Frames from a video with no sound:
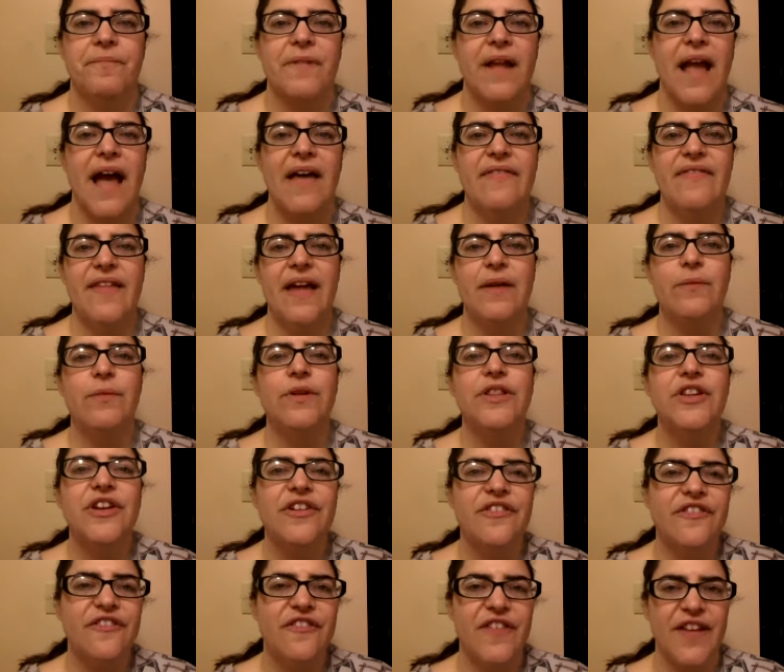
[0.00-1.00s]
And then when
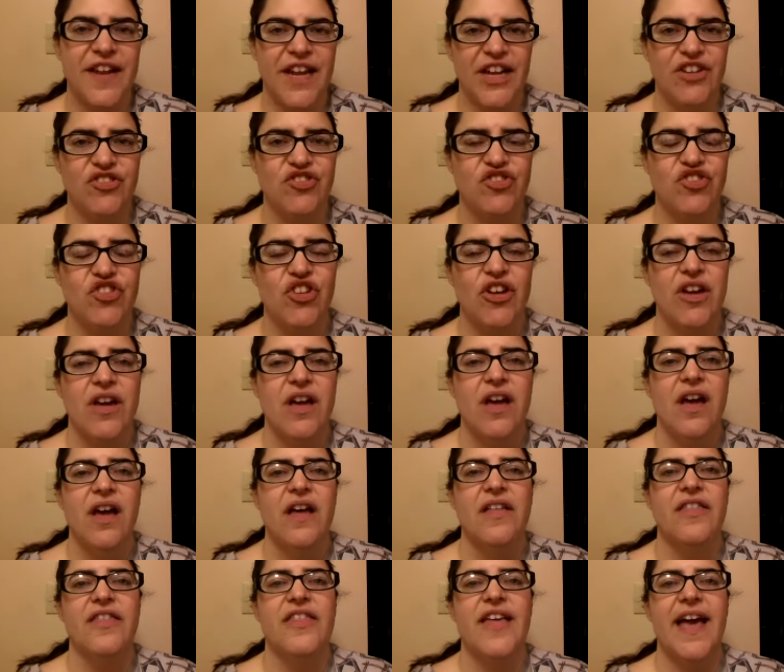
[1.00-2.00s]
they're finished,
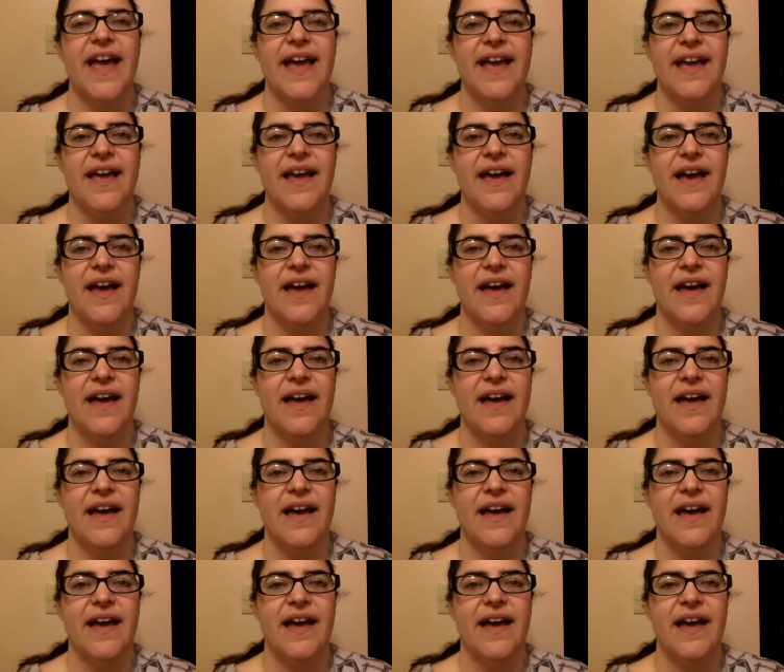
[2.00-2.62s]
they